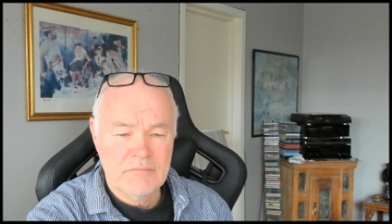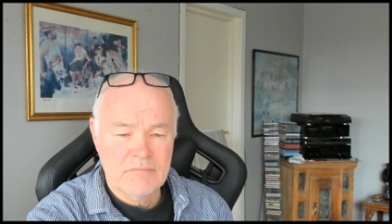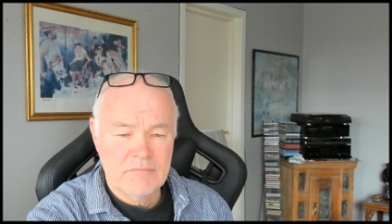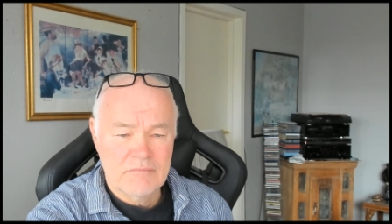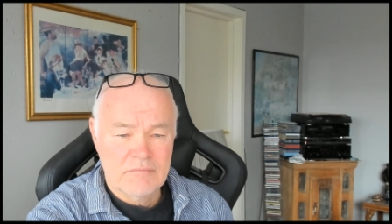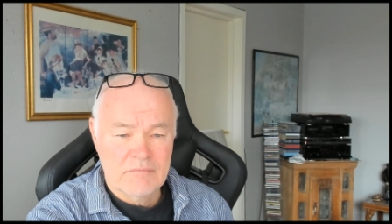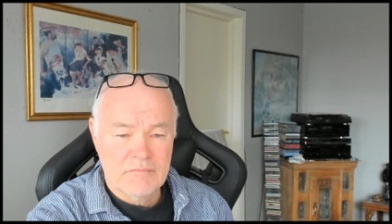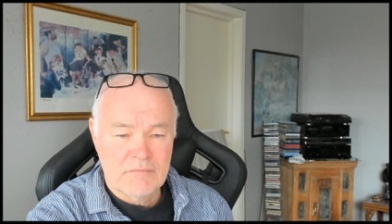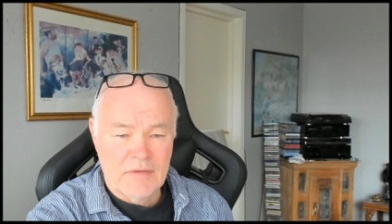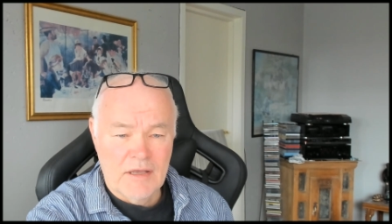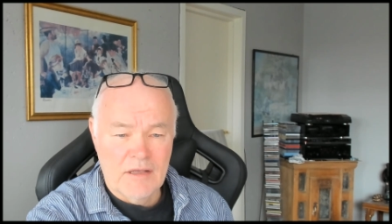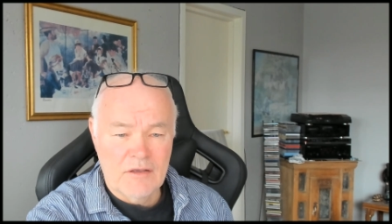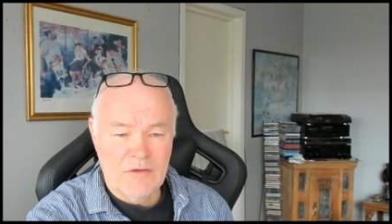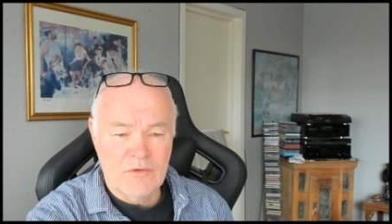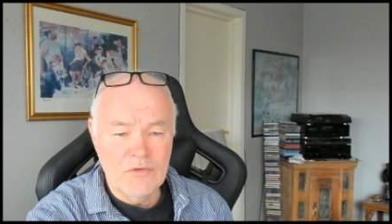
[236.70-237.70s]
I
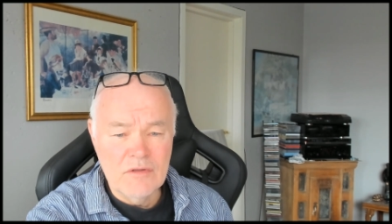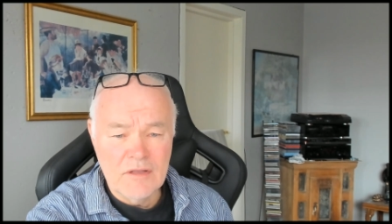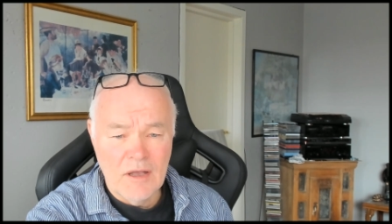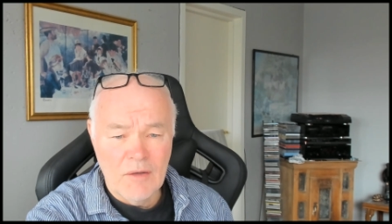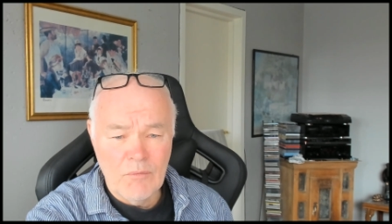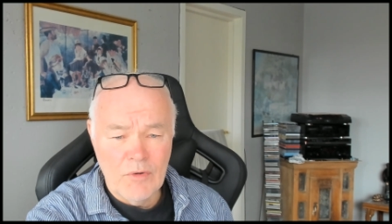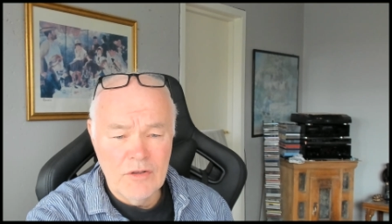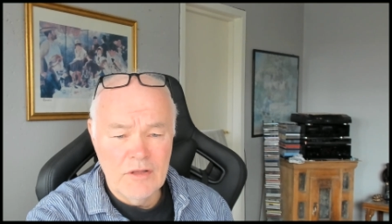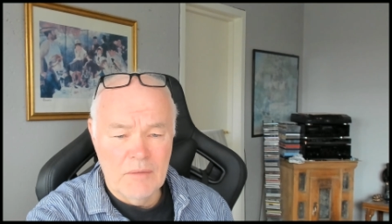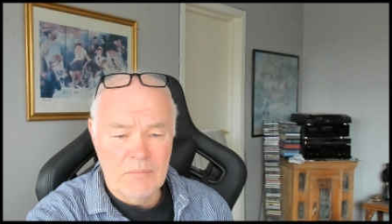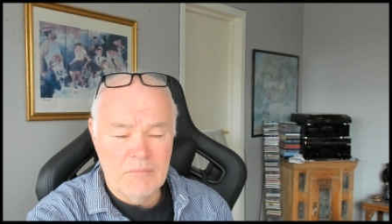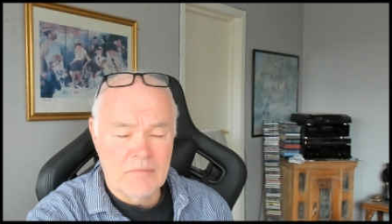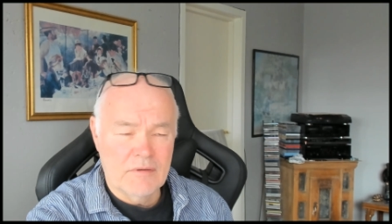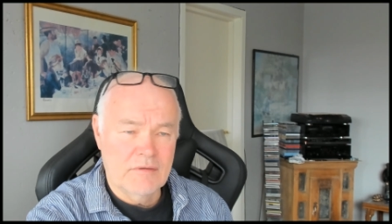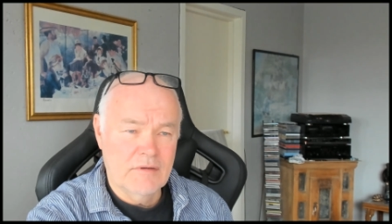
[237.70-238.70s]
couldn't avoid them.
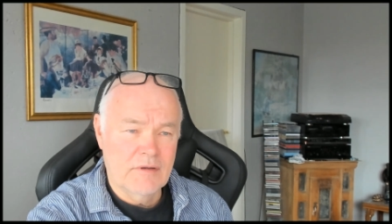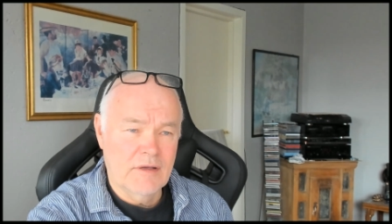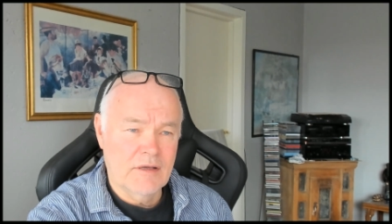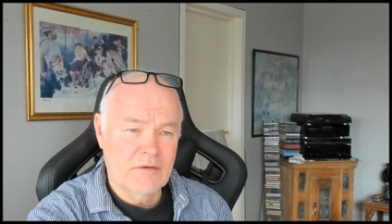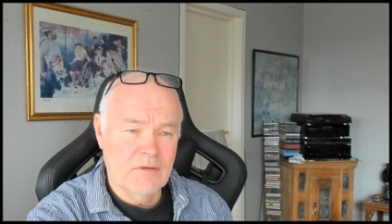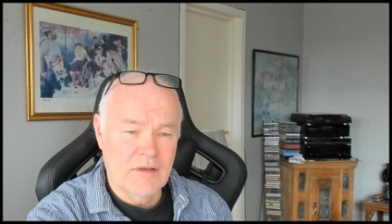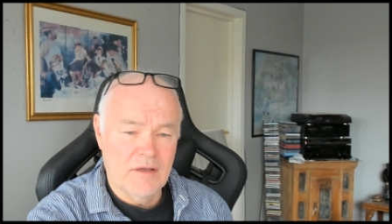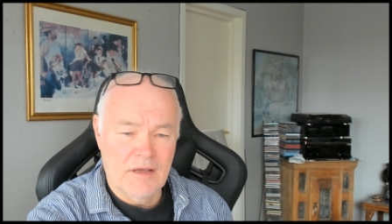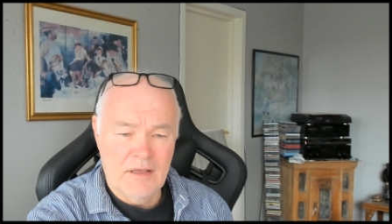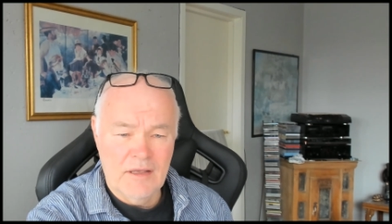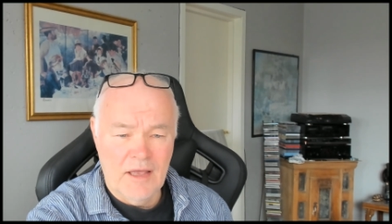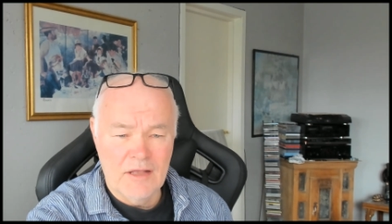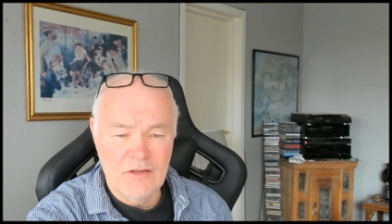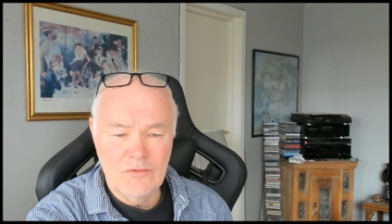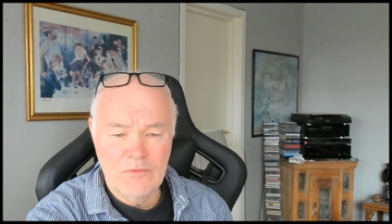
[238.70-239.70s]
I, I had to
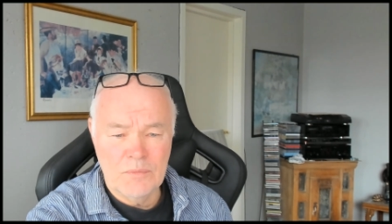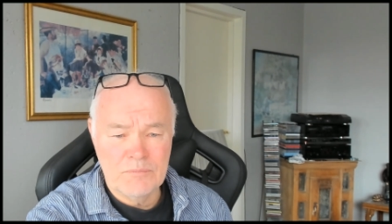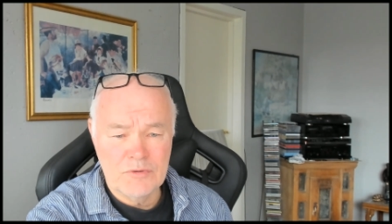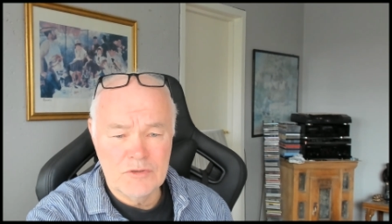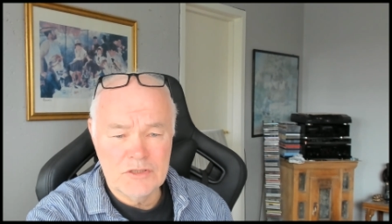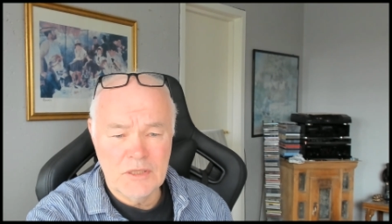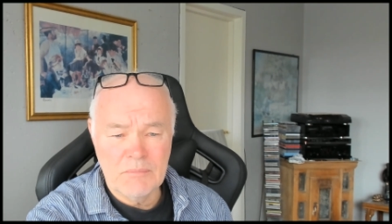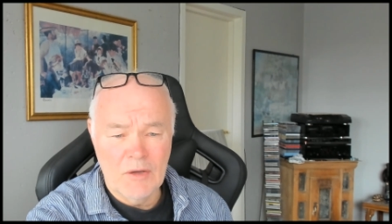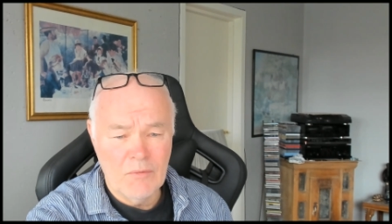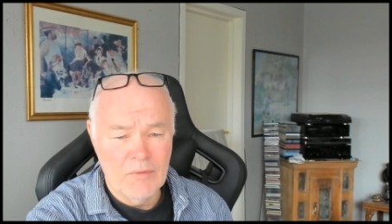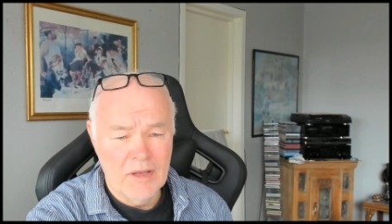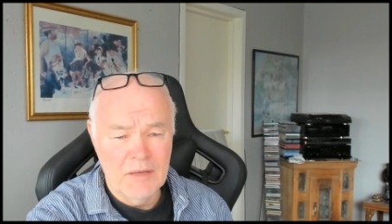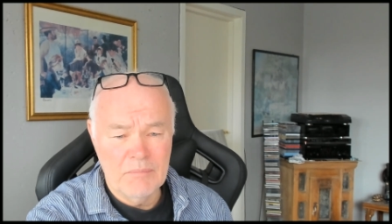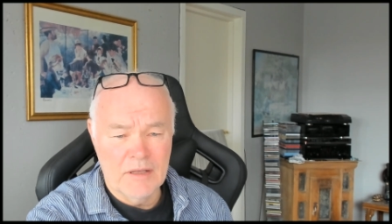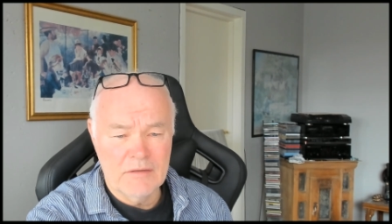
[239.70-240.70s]
push them away,
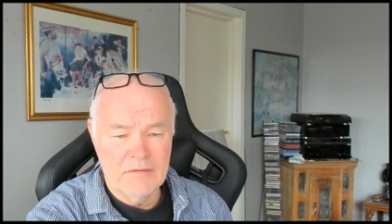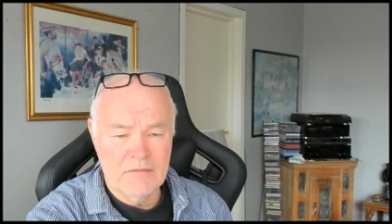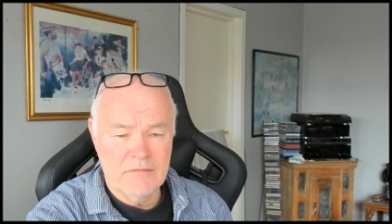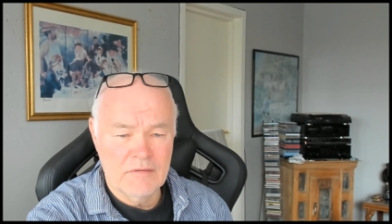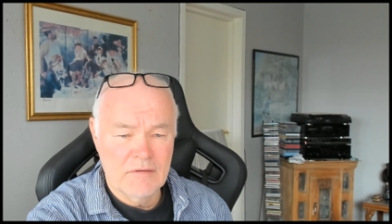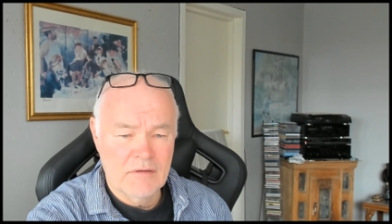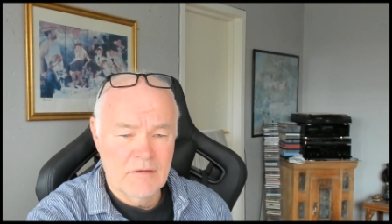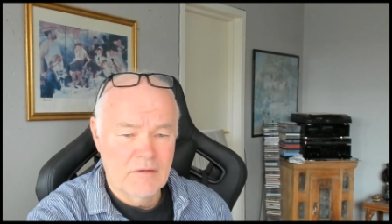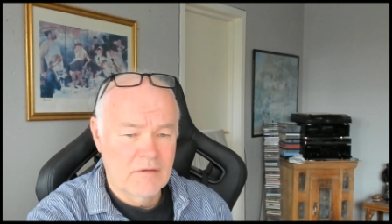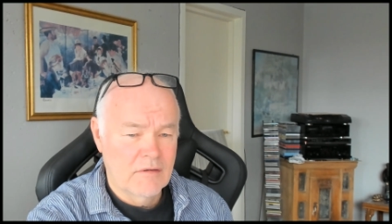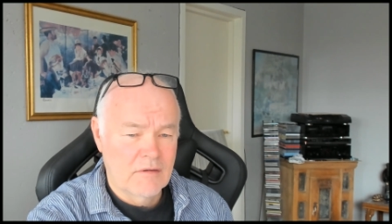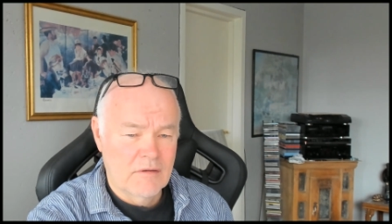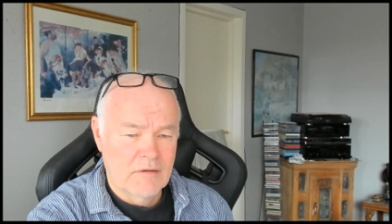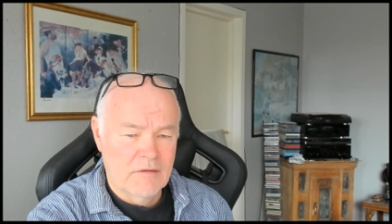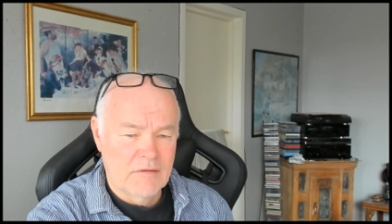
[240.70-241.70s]
but
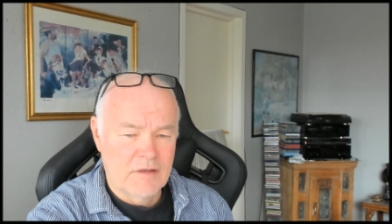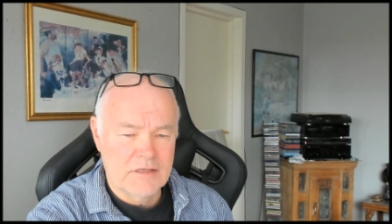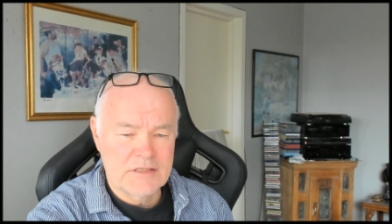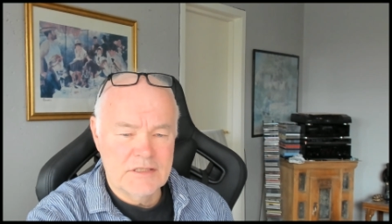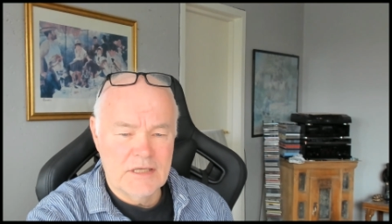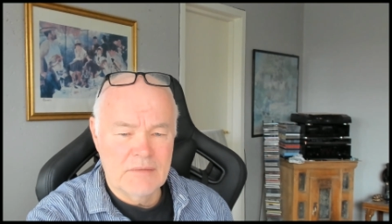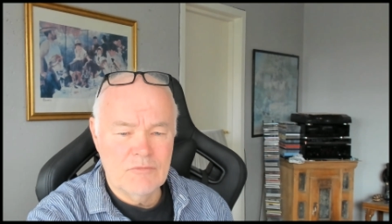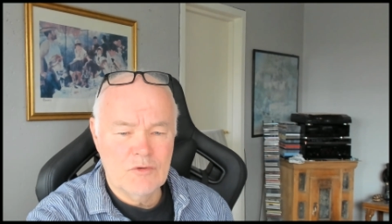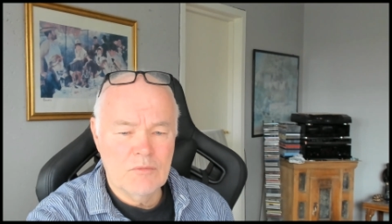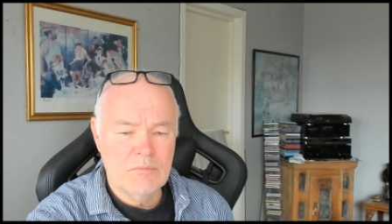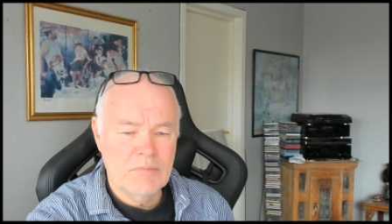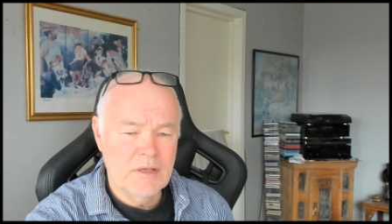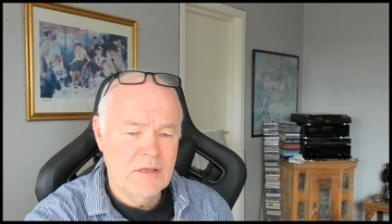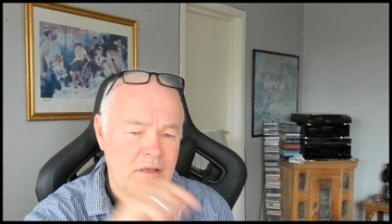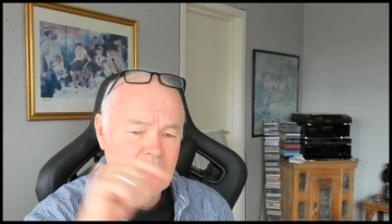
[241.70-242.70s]
they seemed to
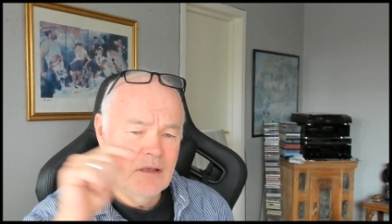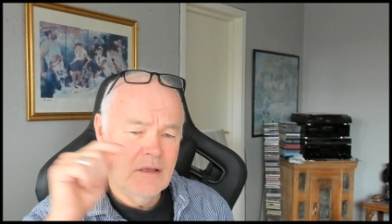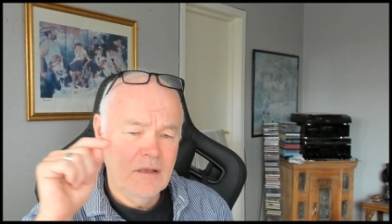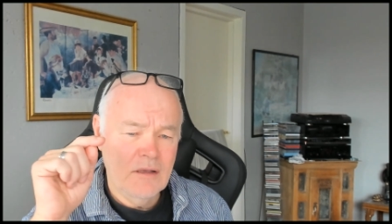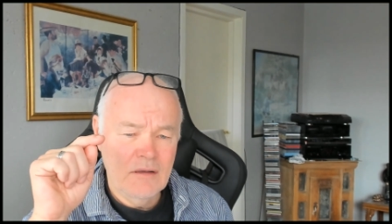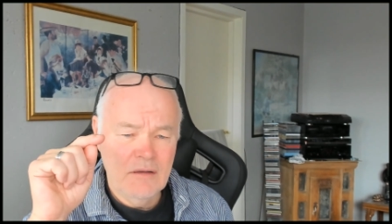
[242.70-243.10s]
be